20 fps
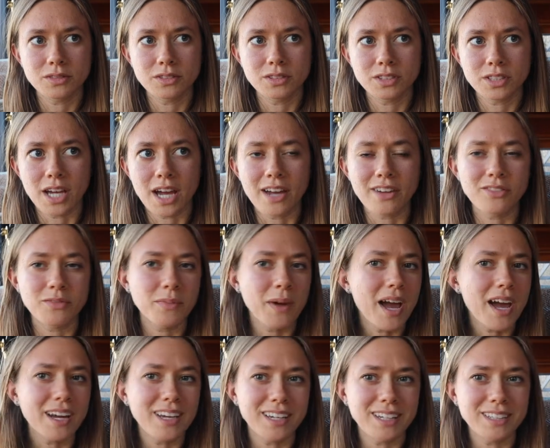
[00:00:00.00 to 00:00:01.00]
dive
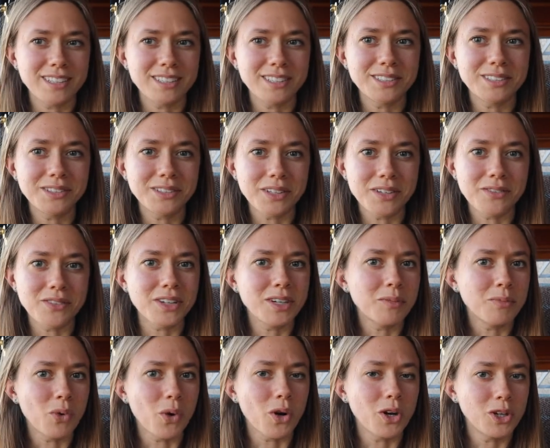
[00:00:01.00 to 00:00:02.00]
back into living a
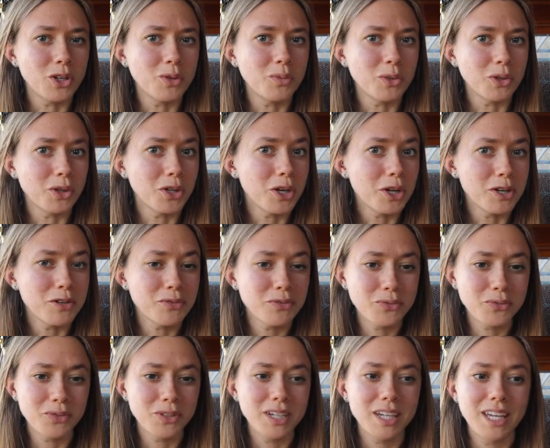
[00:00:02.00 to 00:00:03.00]
more human
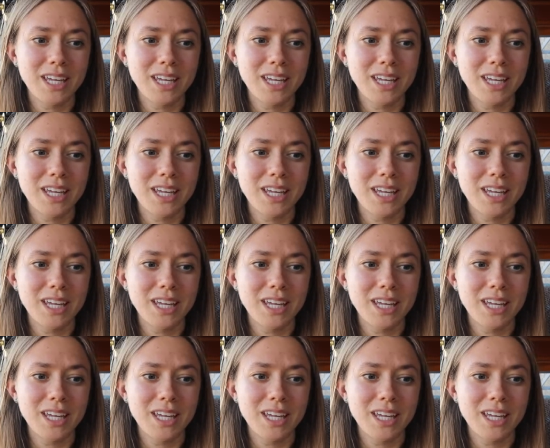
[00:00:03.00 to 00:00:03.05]
life.